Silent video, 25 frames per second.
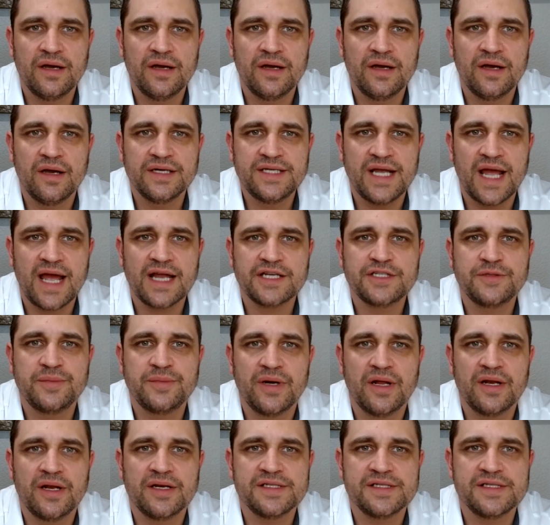
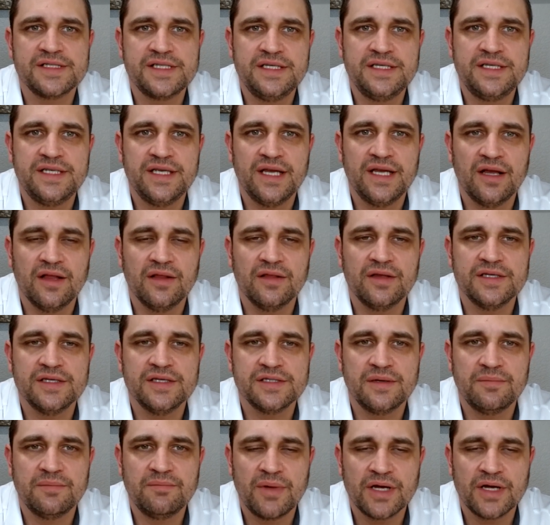attachment on a CTL
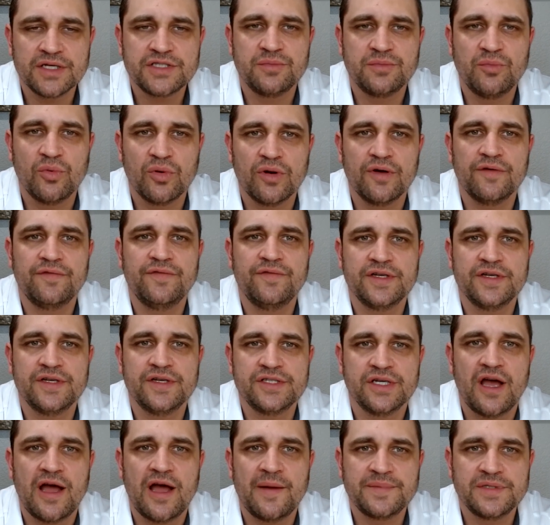is a much more
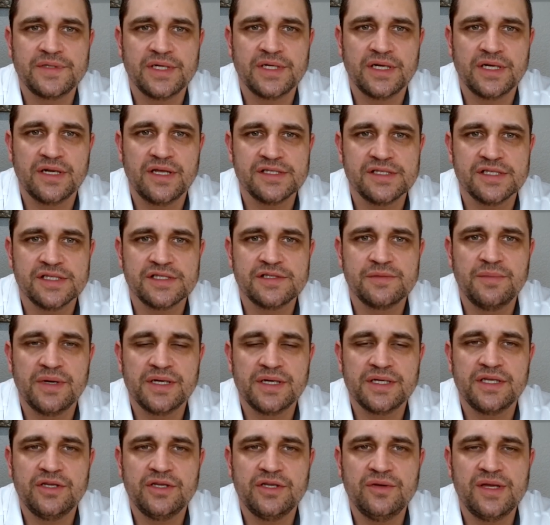efficient option because
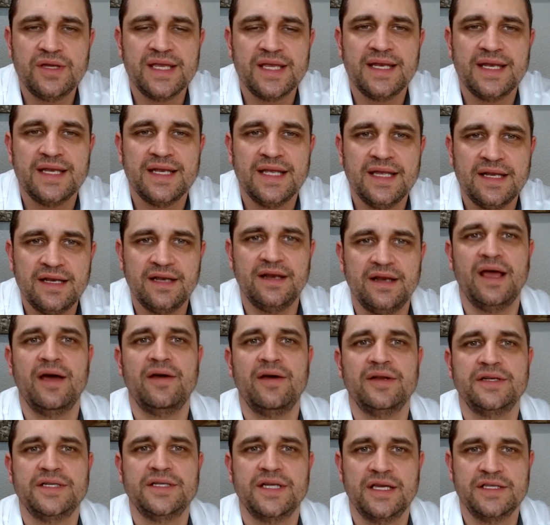you can get in and
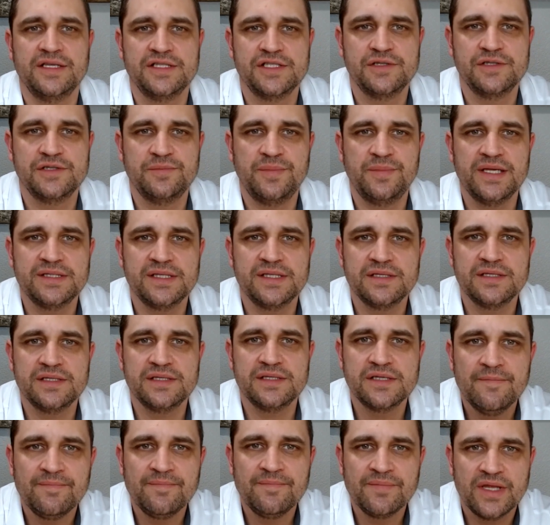out of tight spaces.
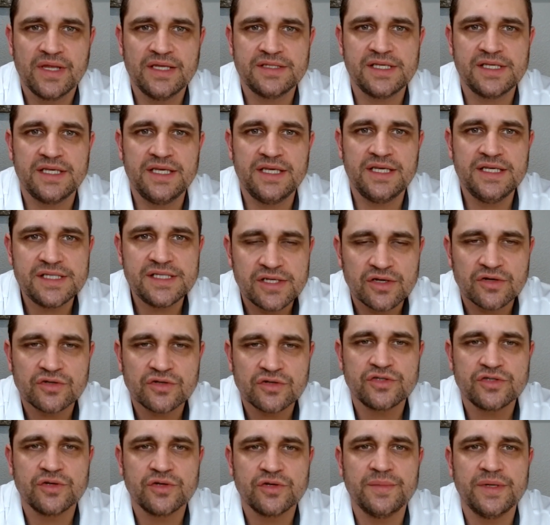It's easier
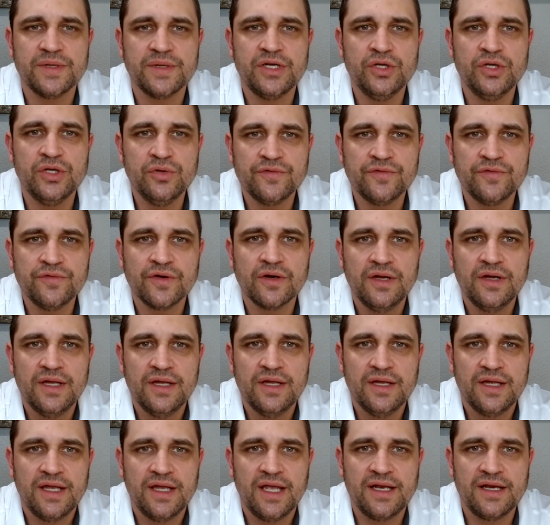to maneuver
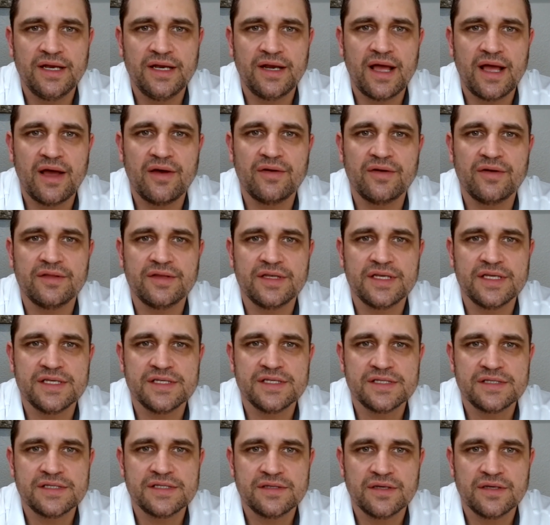in and out of these